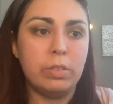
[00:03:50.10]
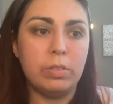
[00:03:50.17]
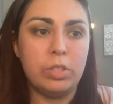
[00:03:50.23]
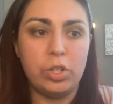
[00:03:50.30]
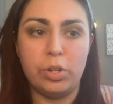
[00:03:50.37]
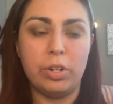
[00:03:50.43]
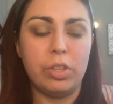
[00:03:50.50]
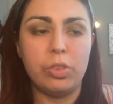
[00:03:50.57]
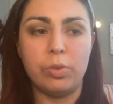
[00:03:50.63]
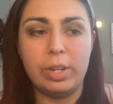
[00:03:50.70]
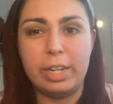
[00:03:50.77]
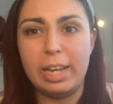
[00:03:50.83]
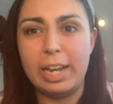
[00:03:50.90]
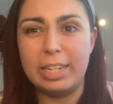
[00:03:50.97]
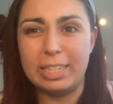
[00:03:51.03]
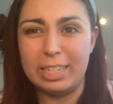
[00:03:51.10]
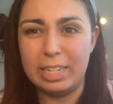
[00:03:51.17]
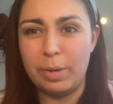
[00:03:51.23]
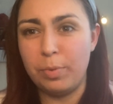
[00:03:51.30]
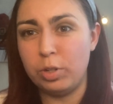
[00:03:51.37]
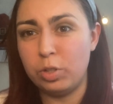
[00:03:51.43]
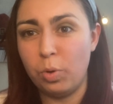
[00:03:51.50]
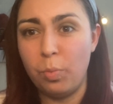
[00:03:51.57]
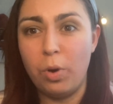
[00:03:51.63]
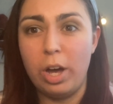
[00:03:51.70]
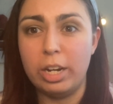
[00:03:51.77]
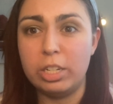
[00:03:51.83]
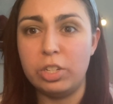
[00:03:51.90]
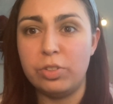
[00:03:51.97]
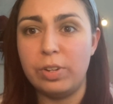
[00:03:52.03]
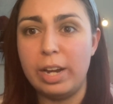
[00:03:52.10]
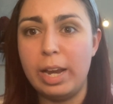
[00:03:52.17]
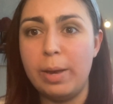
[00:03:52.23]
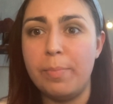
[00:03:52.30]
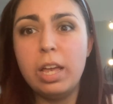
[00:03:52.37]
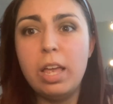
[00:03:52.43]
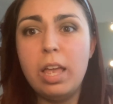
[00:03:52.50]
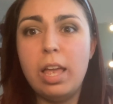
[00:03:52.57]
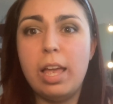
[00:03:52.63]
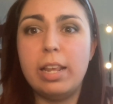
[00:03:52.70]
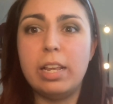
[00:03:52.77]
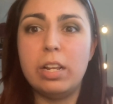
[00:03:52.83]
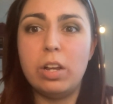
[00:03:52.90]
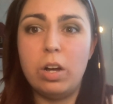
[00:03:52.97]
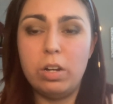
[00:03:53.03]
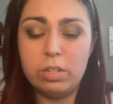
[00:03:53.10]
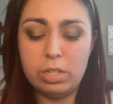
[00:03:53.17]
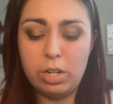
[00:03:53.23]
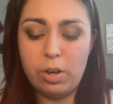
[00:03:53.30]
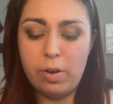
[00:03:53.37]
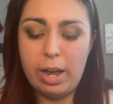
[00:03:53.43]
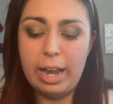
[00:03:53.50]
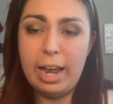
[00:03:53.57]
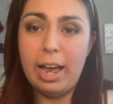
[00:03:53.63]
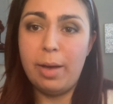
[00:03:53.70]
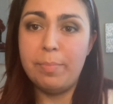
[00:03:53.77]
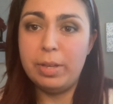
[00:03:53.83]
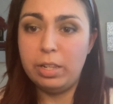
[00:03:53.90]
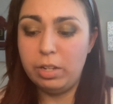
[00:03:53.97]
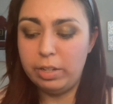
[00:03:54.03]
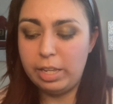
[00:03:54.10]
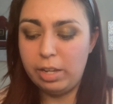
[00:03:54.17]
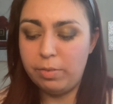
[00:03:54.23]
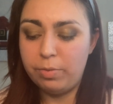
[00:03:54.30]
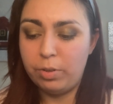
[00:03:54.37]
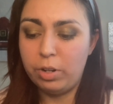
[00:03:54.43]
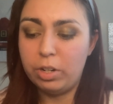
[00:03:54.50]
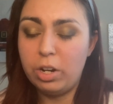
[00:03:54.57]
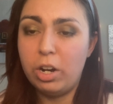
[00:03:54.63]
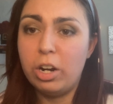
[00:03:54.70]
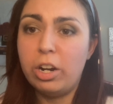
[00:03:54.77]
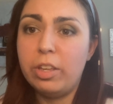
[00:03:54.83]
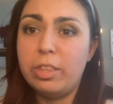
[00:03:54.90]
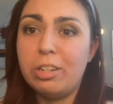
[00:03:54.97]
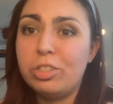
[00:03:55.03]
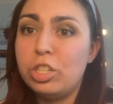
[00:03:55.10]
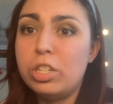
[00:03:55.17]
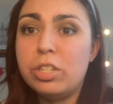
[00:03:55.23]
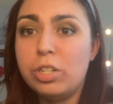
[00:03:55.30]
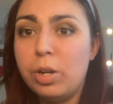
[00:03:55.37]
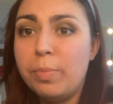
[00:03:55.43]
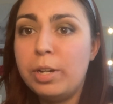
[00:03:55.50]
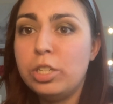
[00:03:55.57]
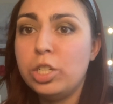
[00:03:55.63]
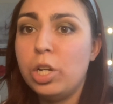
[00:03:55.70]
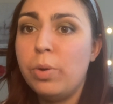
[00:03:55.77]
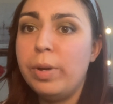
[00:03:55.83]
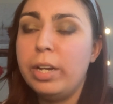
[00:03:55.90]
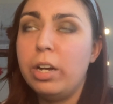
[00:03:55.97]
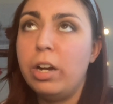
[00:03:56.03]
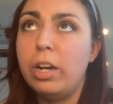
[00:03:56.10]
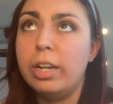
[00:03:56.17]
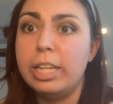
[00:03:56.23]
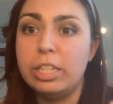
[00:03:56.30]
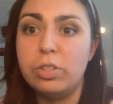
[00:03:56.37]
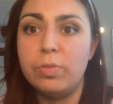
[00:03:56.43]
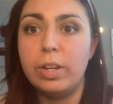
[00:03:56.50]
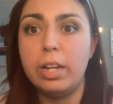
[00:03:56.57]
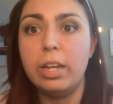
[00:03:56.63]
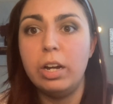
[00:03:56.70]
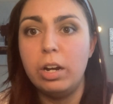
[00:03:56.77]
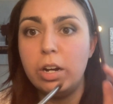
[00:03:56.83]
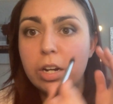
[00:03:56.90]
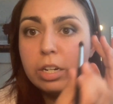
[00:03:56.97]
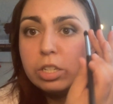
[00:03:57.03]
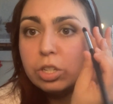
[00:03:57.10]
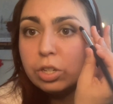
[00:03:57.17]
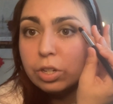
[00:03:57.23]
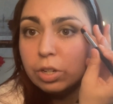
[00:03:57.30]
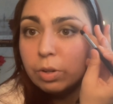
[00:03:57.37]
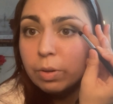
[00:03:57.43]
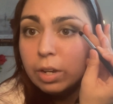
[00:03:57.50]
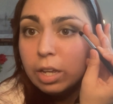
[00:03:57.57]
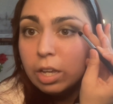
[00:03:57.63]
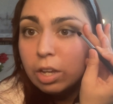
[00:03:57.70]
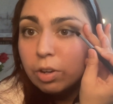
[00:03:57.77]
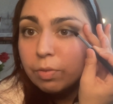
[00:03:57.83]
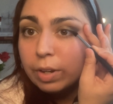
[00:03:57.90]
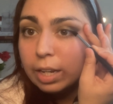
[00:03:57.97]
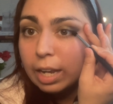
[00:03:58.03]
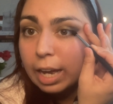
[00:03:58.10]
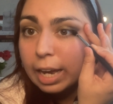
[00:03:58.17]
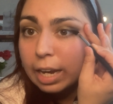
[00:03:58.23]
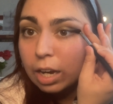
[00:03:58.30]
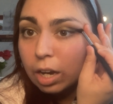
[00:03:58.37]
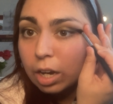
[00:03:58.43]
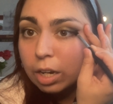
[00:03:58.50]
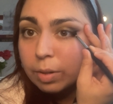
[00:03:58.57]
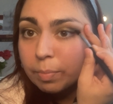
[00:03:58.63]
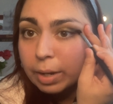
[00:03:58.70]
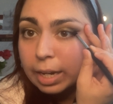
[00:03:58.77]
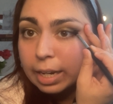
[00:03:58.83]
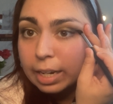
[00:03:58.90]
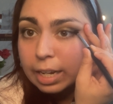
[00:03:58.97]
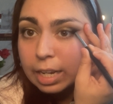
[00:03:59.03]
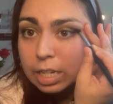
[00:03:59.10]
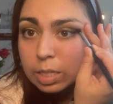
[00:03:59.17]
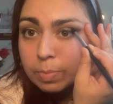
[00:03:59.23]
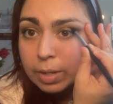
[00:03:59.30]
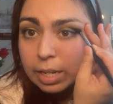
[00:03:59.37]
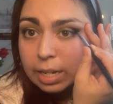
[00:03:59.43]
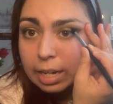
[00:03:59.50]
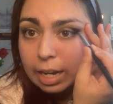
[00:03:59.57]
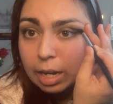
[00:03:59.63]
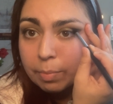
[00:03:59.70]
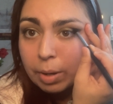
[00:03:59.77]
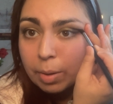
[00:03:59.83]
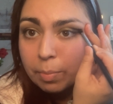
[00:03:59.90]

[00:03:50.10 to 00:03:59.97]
2 to 3 days I was able to walk straight. And then also I have been looking for a car. There's just so much going on. It's really hard to rely on my husband and my